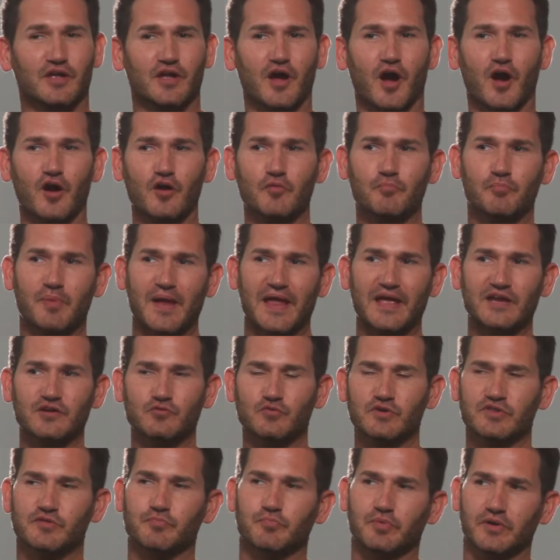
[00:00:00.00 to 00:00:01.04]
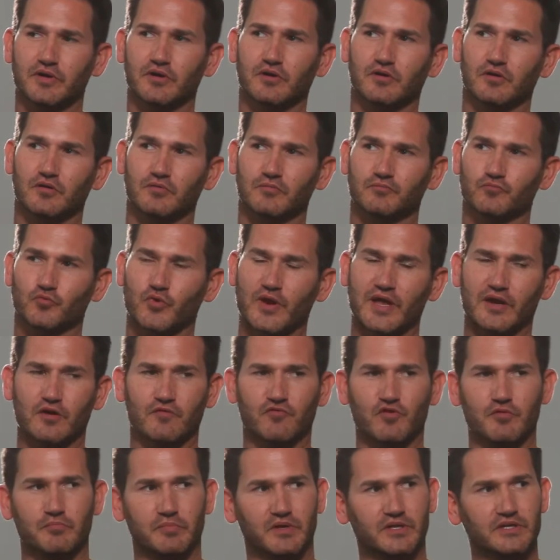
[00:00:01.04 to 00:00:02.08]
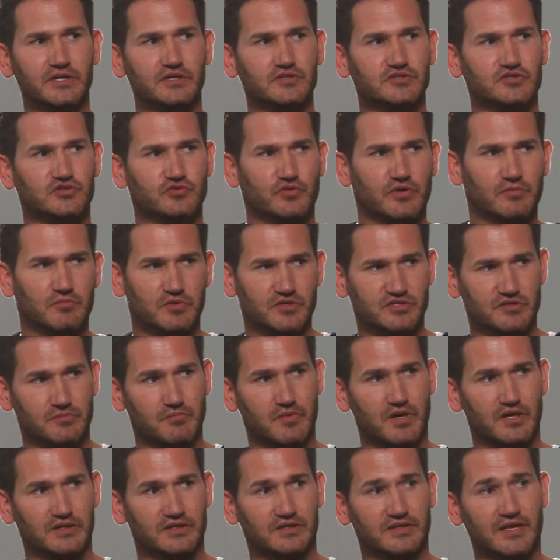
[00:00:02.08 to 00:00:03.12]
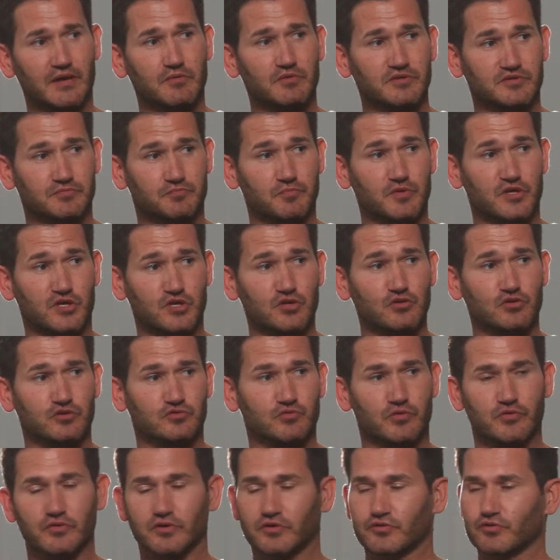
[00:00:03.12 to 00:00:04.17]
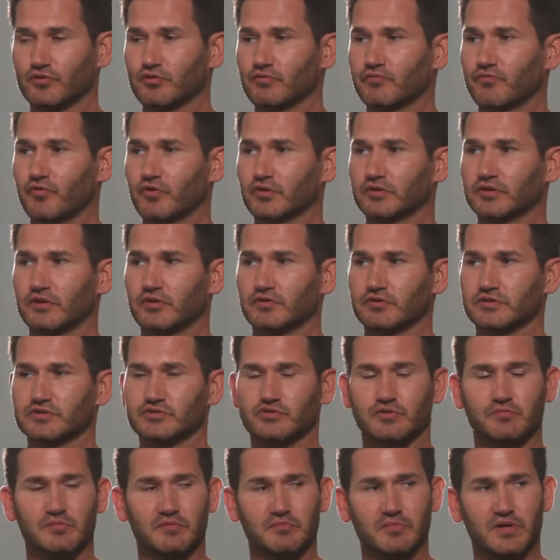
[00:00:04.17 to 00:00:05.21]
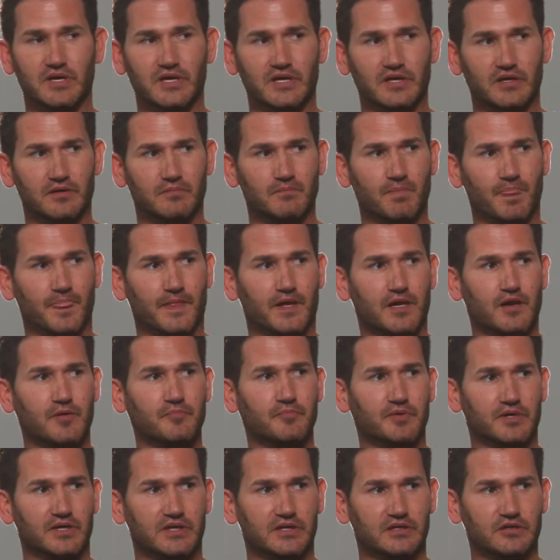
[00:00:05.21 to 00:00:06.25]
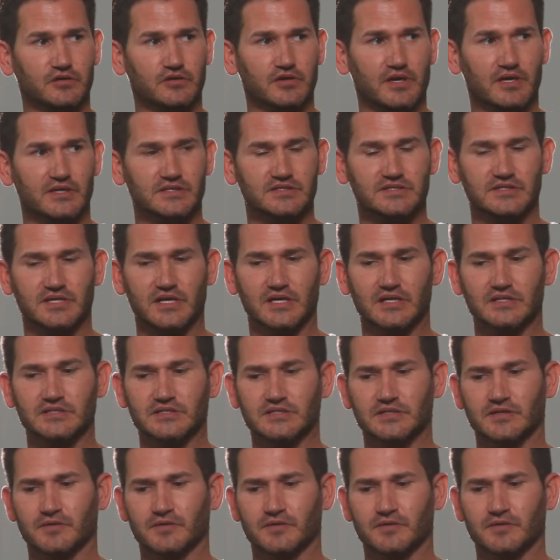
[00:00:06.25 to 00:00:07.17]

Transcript: Our bandwidth bill, we had over a million streamers a month, and that was huge. We were the third or fourth largest streaming media company in the United States.